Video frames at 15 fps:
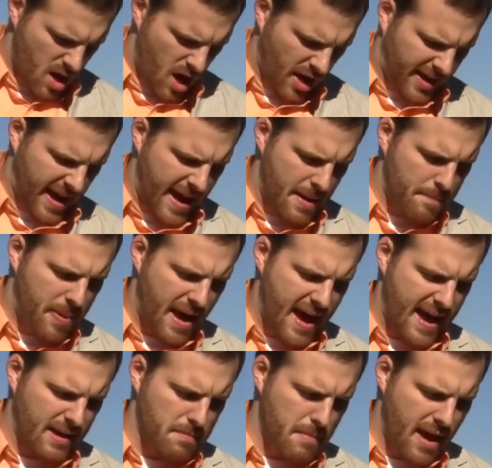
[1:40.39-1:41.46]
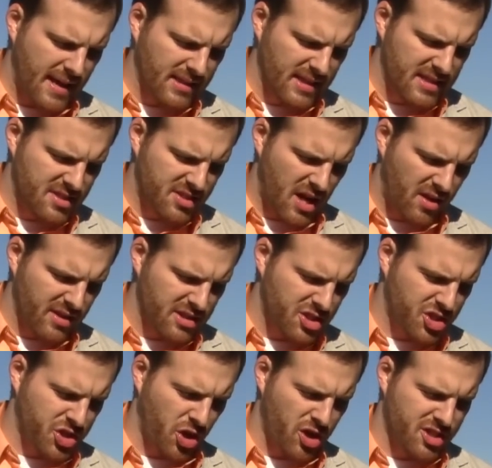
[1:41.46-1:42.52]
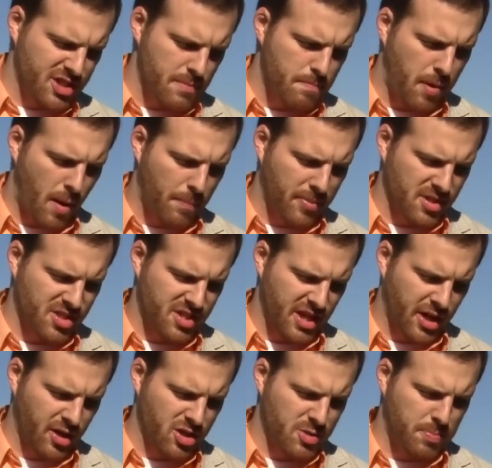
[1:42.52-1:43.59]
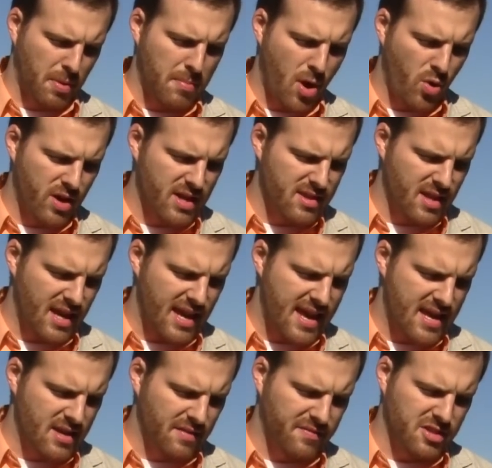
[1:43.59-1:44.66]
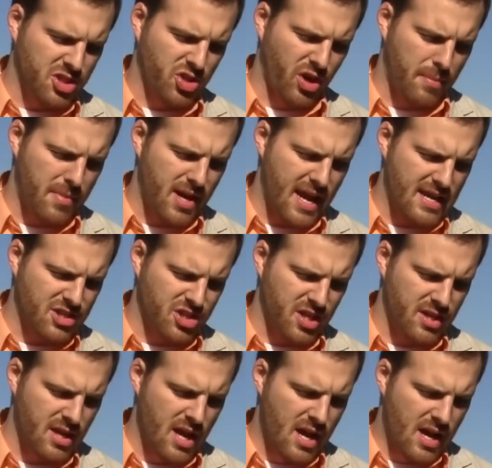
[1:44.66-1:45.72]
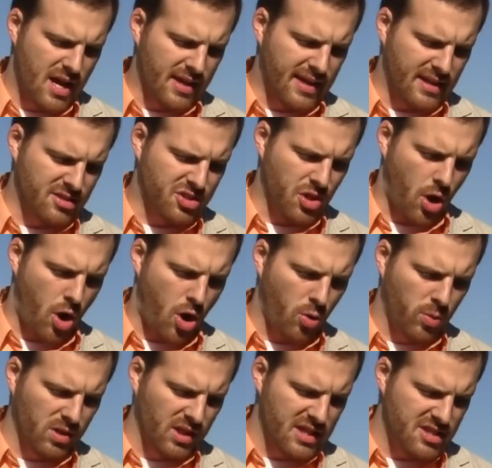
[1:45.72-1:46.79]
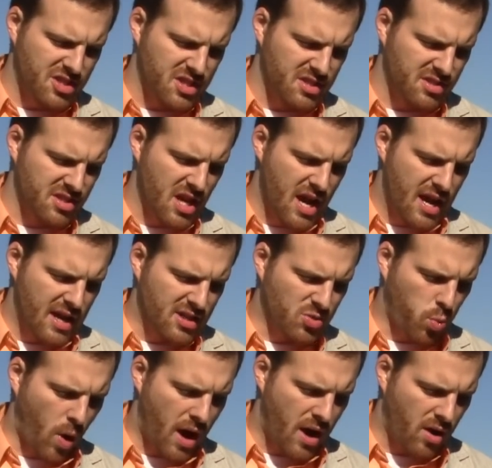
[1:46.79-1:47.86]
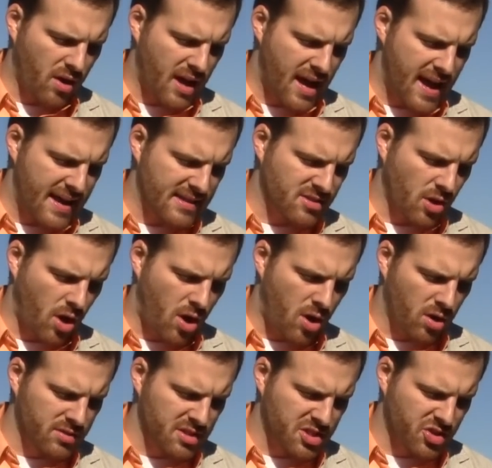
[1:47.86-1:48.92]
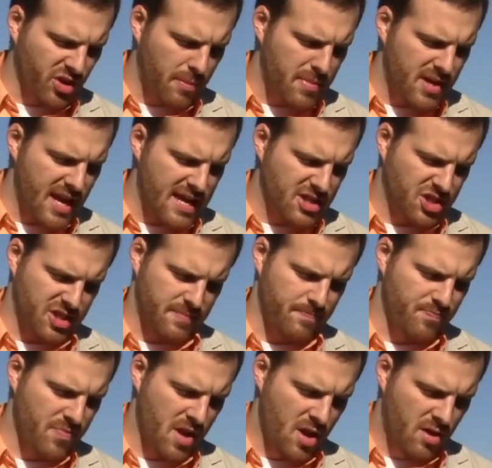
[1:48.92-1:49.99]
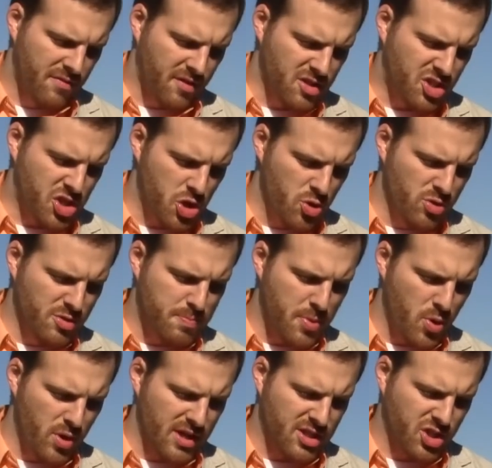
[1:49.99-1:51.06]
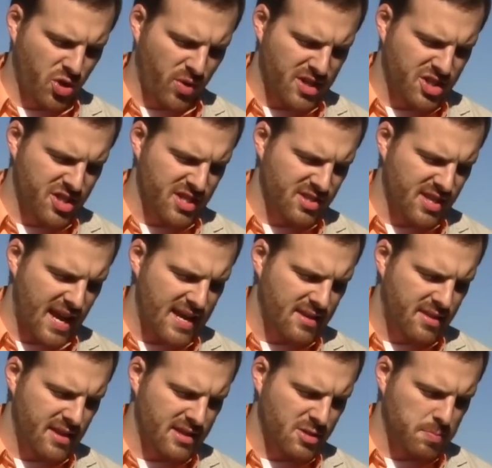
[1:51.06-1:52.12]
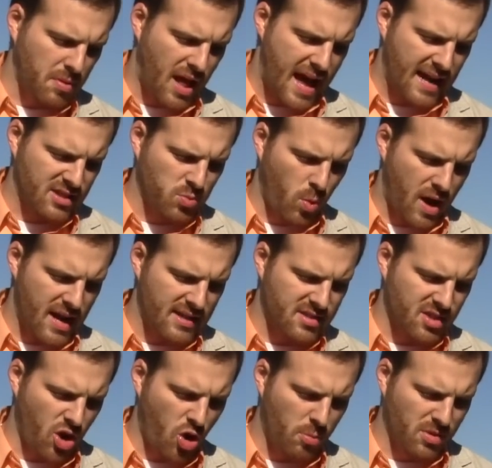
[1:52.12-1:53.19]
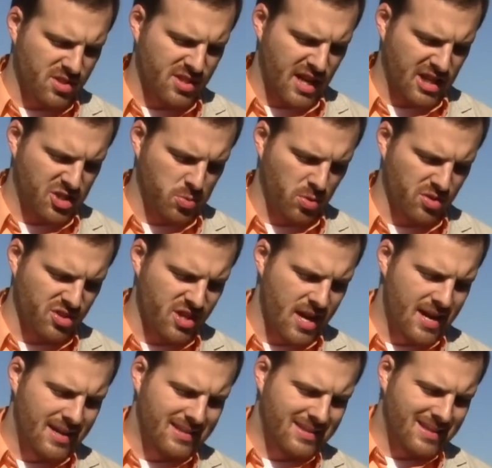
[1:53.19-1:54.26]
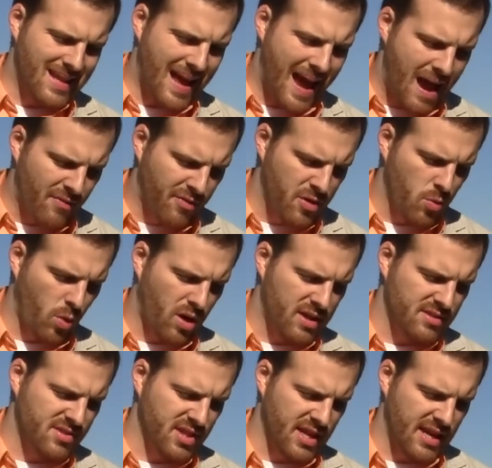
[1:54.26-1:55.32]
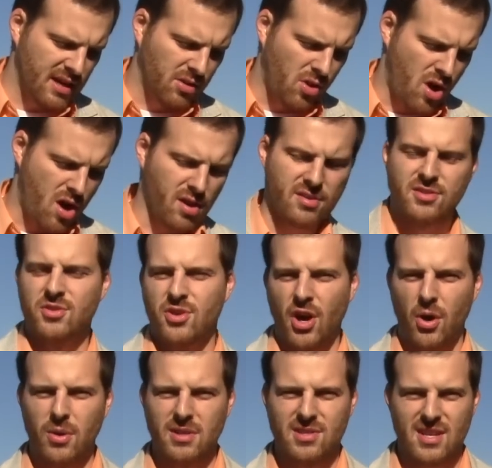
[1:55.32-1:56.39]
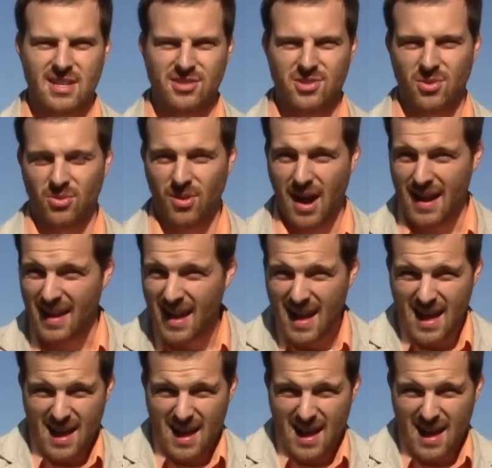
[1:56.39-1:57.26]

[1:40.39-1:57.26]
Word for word: A campaign mainly selling shirts and bumper stickers promoting the end of discrimination against all religions as well as all discrimination. For Jews, Buddhists, Christians, atheists, blacks, whites, homosexuals, everyone to get along, to coexist. Right.